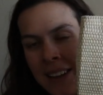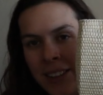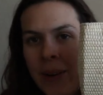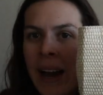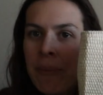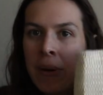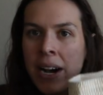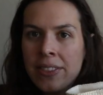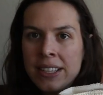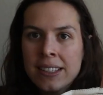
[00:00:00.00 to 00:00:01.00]
and so I
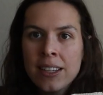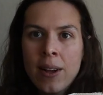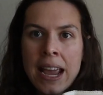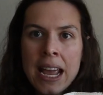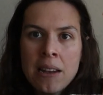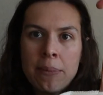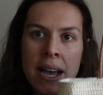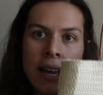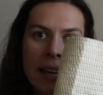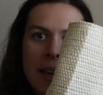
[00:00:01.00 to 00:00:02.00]
bought this little
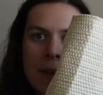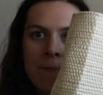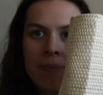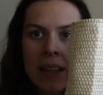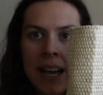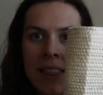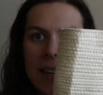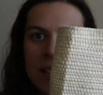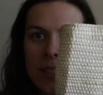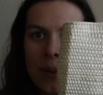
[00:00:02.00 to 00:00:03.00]
handbag. I
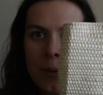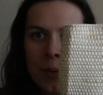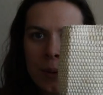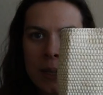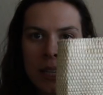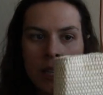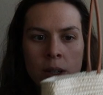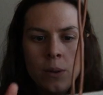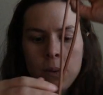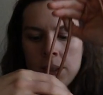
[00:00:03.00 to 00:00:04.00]
think it's really
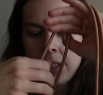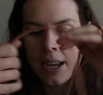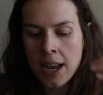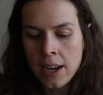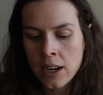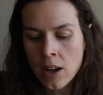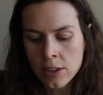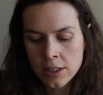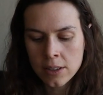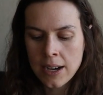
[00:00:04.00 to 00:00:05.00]
cute and it
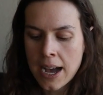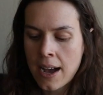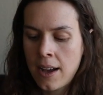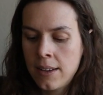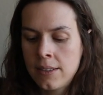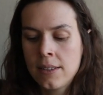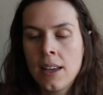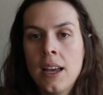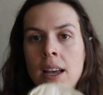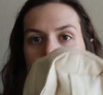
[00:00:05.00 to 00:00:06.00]
also has
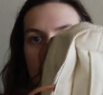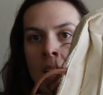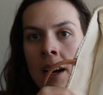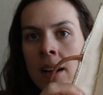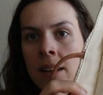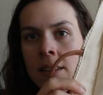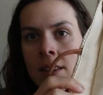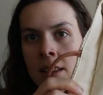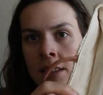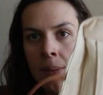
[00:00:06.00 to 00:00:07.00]
a
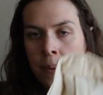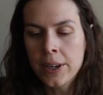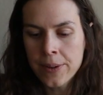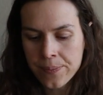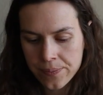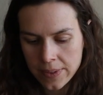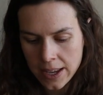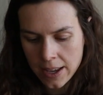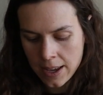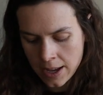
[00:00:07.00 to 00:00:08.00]
zipper
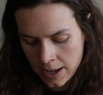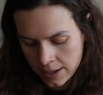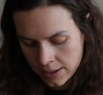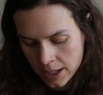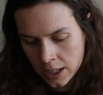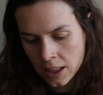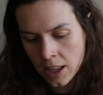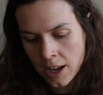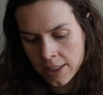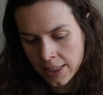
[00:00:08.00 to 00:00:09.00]
and a
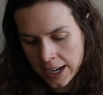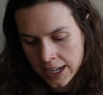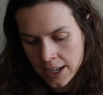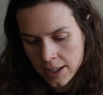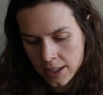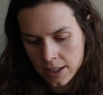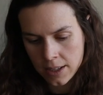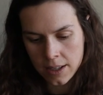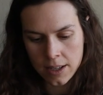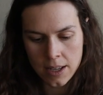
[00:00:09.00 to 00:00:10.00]
cloth lining.
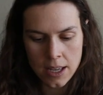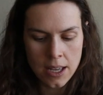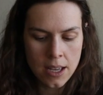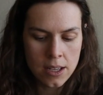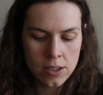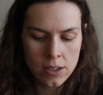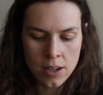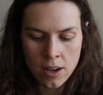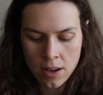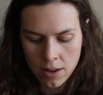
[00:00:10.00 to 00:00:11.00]

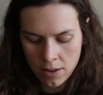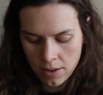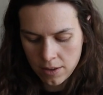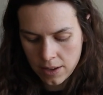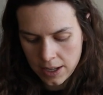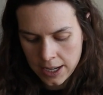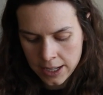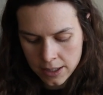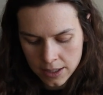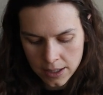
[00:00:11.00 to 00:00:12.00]
So
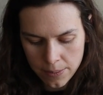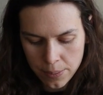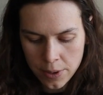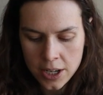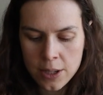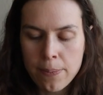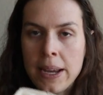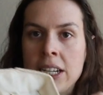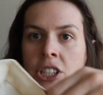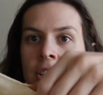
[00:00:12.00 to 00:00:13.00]
it's pretty
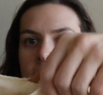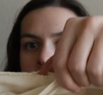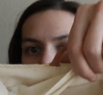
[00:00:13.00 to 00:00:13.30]
spacious